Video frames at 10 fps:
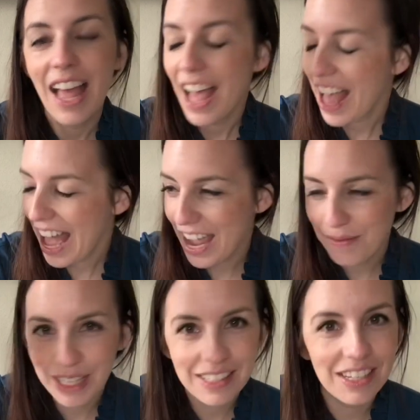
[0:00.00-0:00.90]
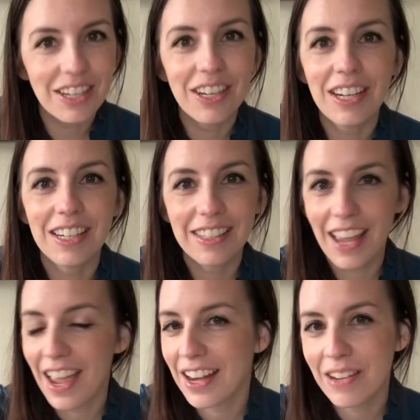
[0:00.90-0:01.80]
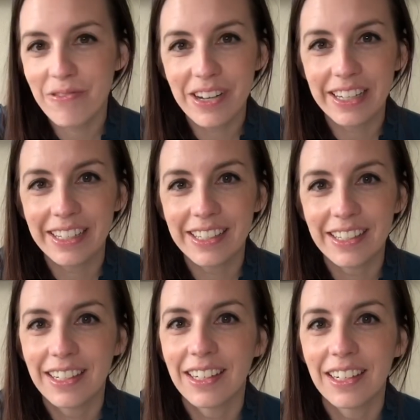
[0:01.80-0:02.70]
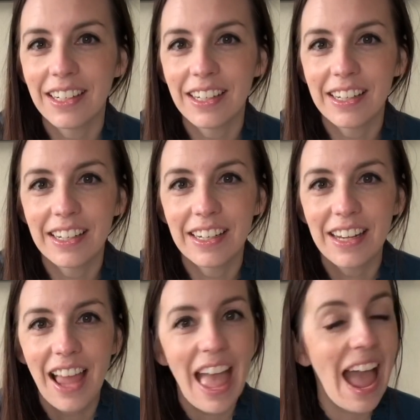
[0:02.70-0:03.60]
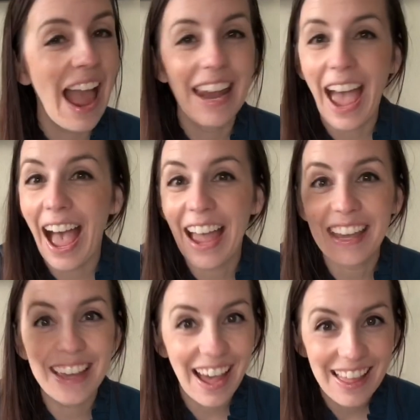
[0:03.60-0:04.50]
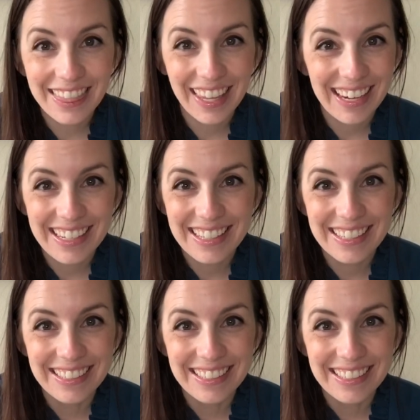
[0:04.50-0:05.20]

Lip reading: I'm as good as anyone. And I got this.